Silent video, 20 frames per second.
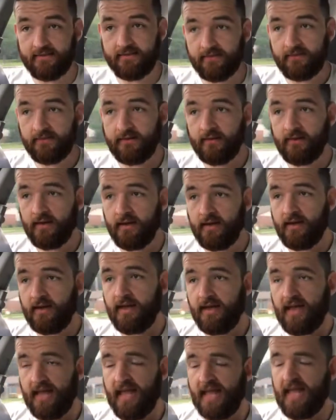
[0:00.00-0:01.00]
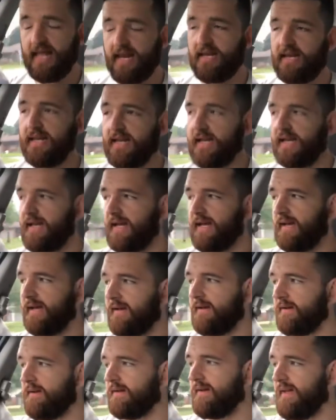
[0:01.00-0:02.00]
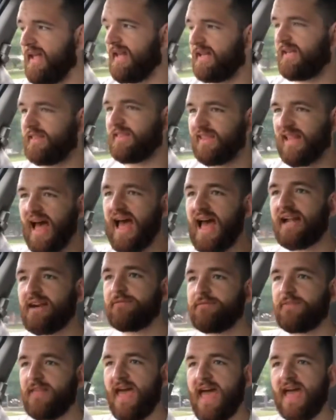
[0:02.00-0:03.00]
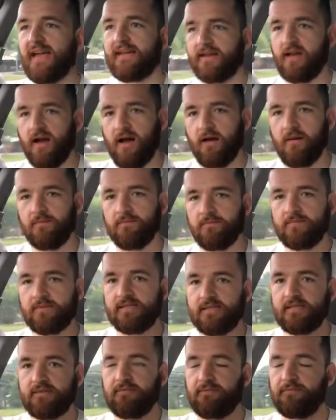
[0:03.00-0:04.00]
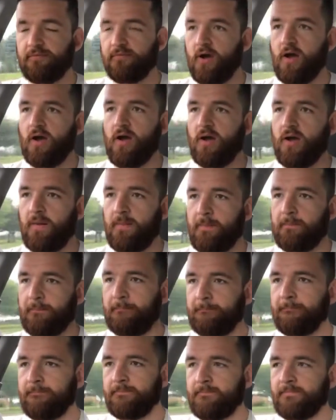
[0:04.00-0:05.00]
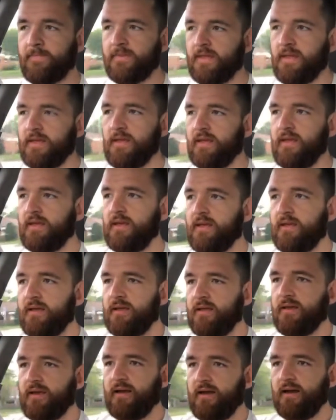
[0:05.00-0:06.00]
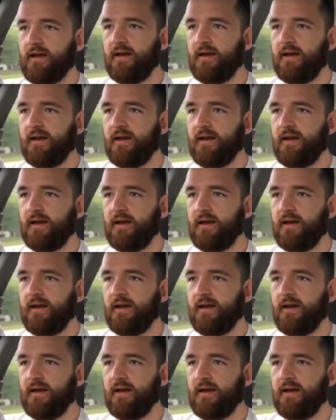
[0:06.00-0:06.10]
And a lot of that comes from,